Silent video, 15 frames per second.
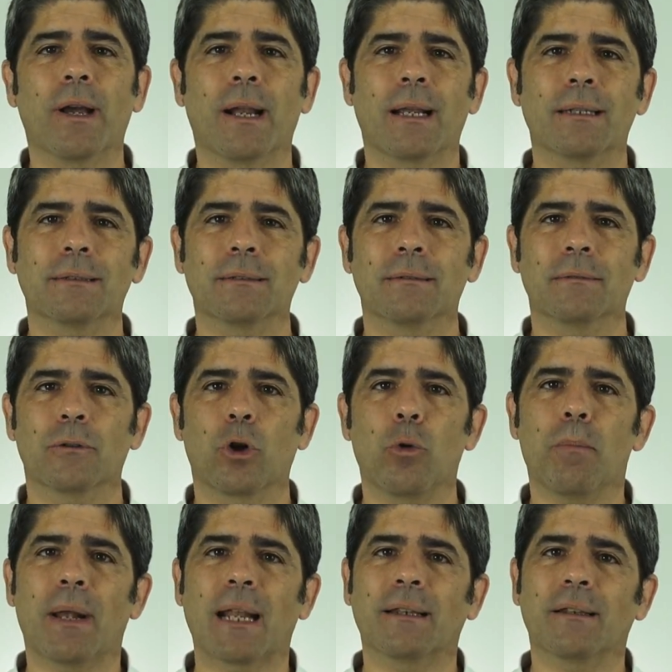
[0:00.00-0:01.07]
It is more
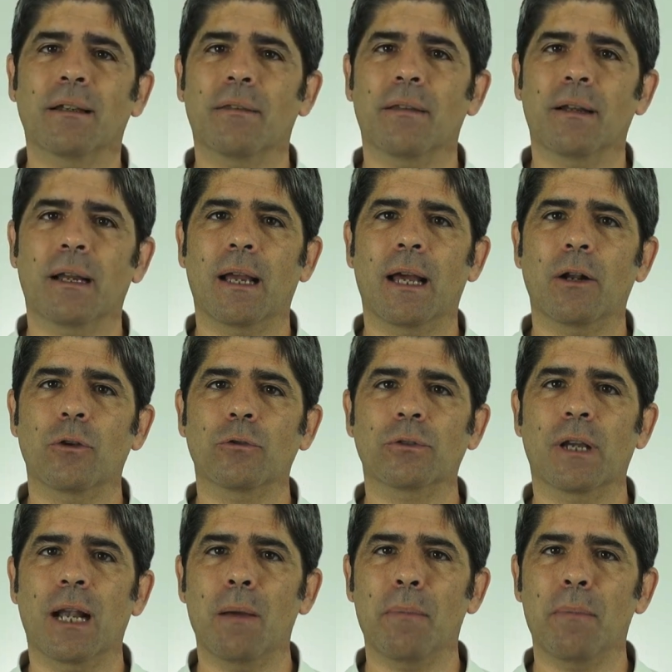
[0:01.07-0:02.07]
likely in women,